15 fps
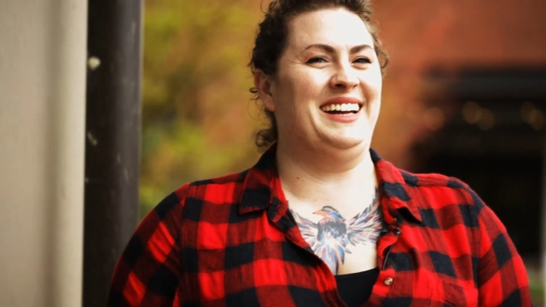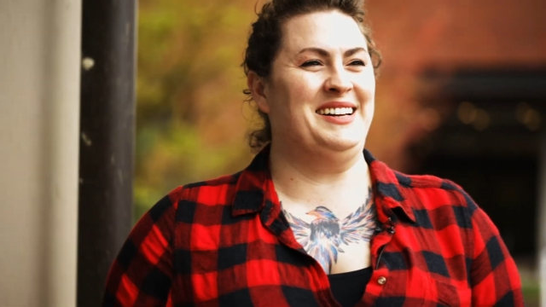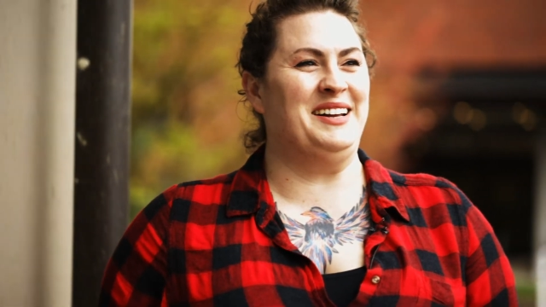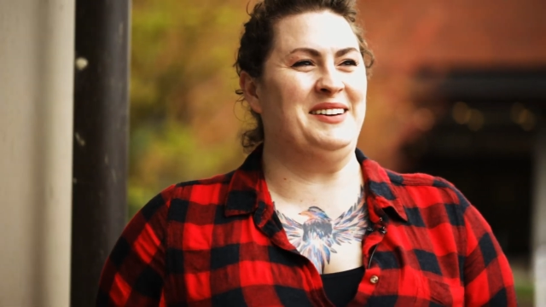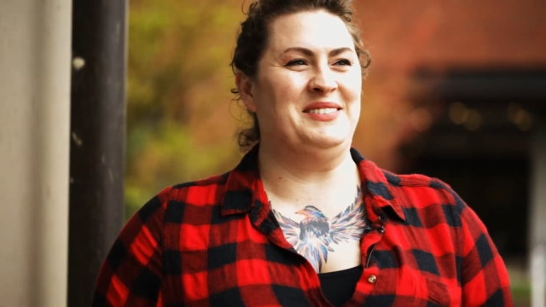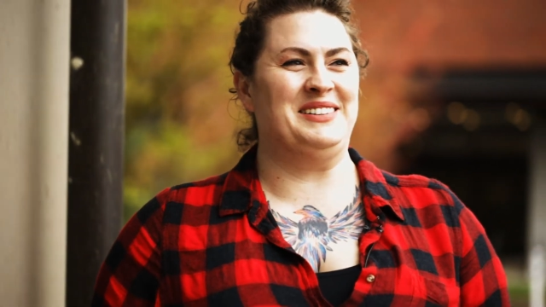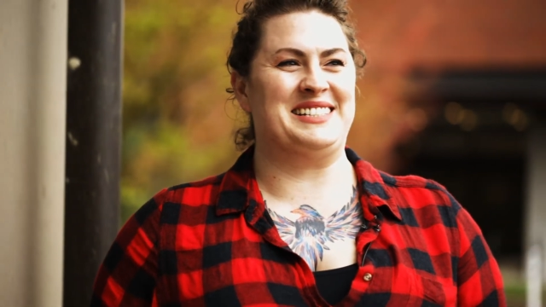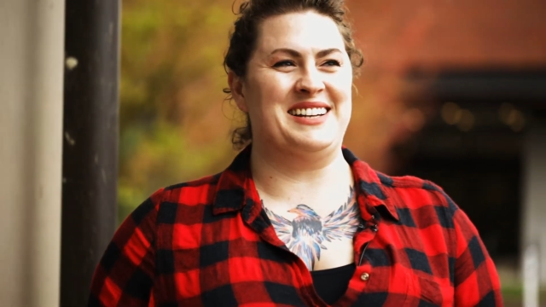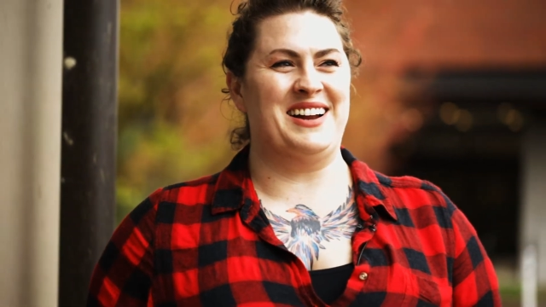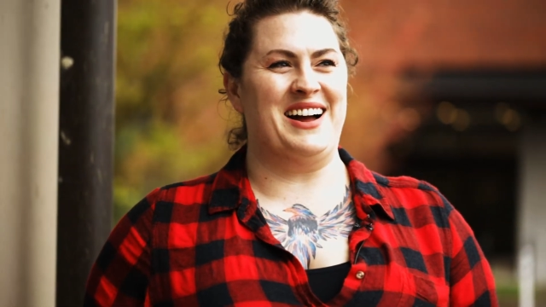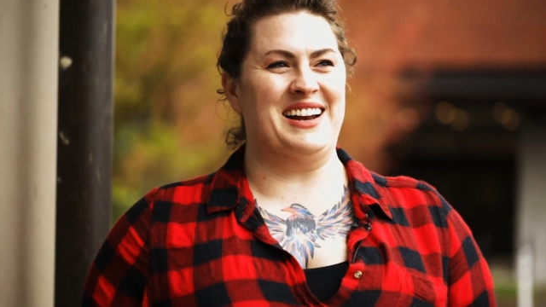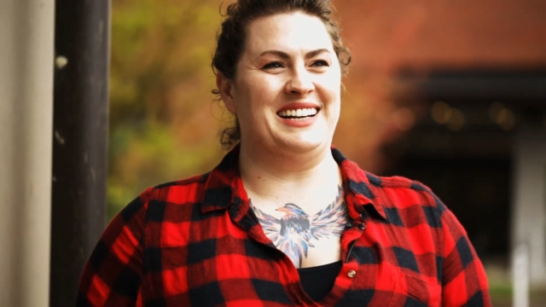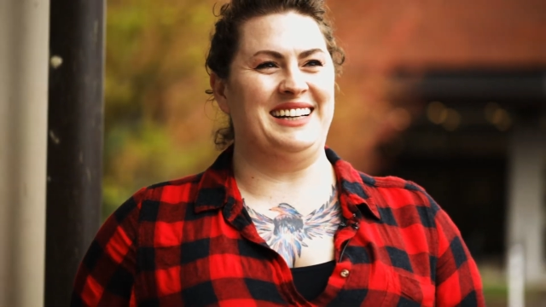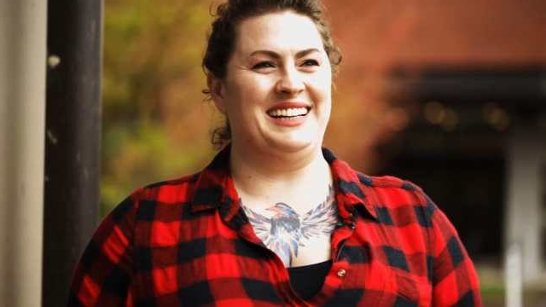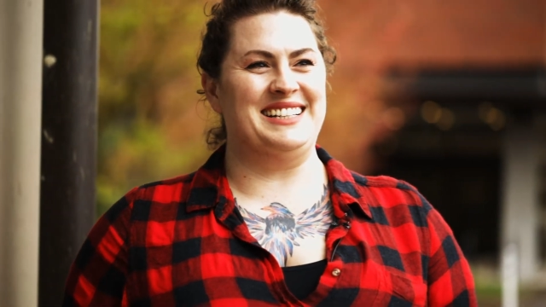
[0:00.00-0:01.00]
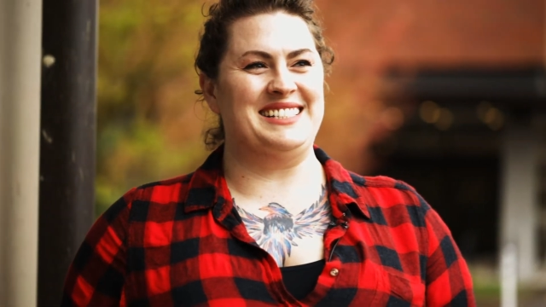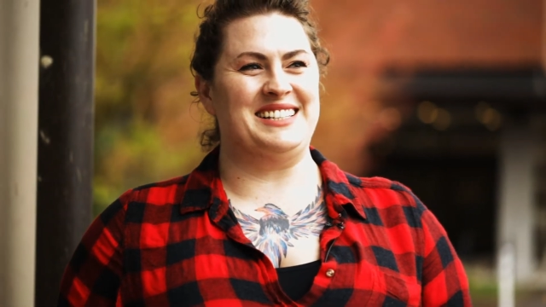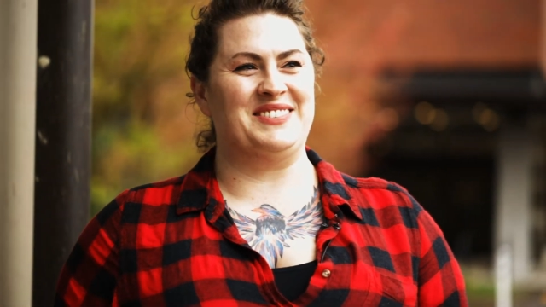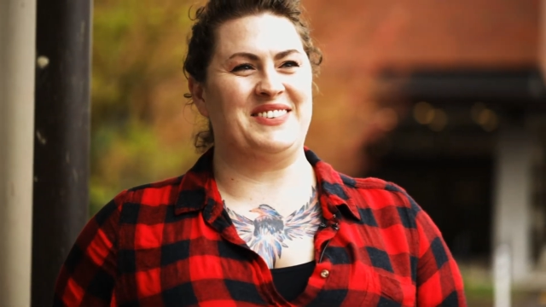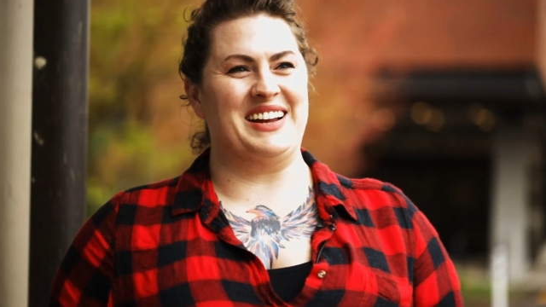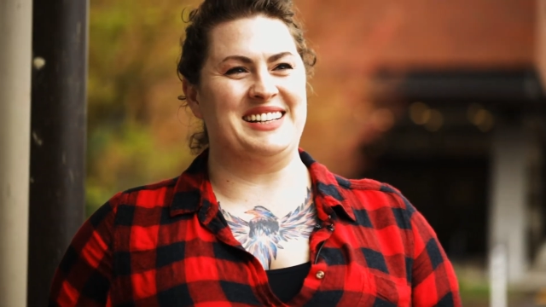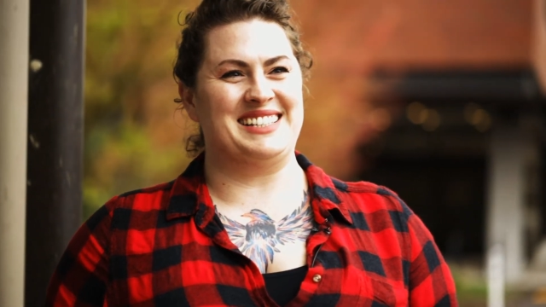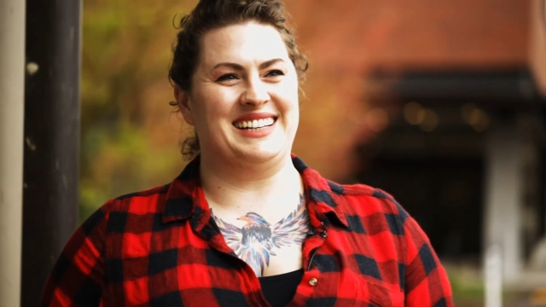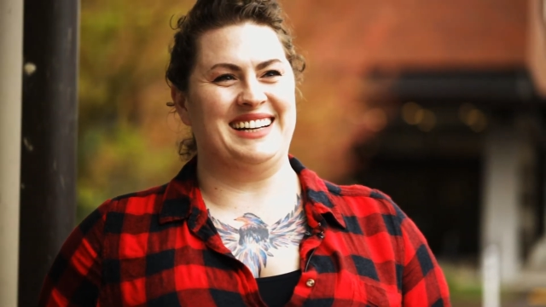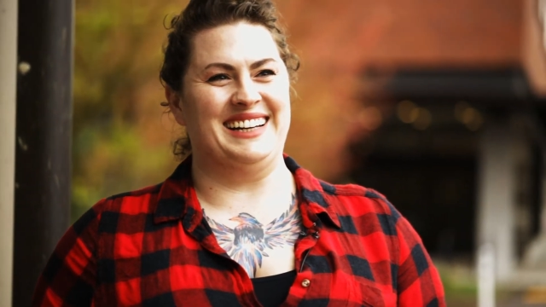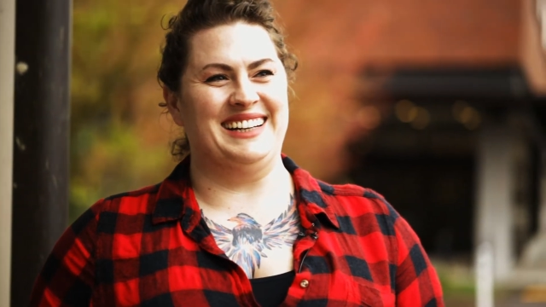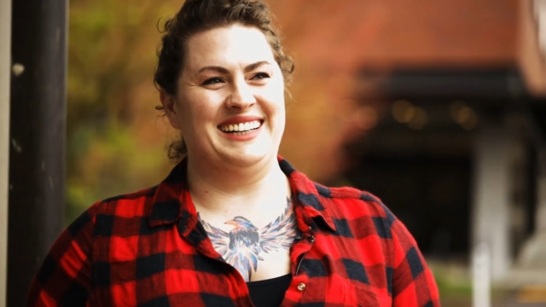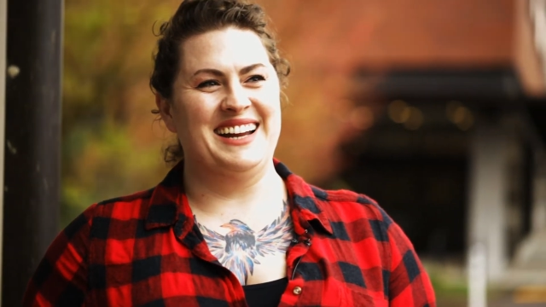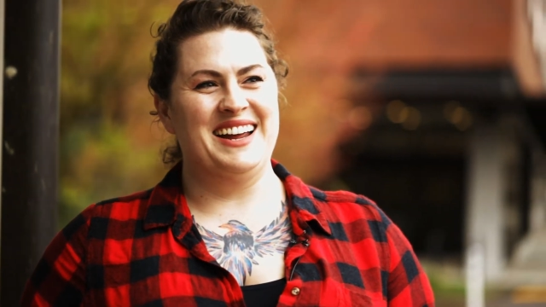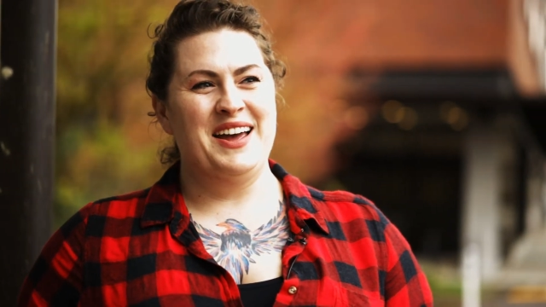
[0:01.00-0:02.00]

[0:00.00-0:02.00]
was not an easy resident.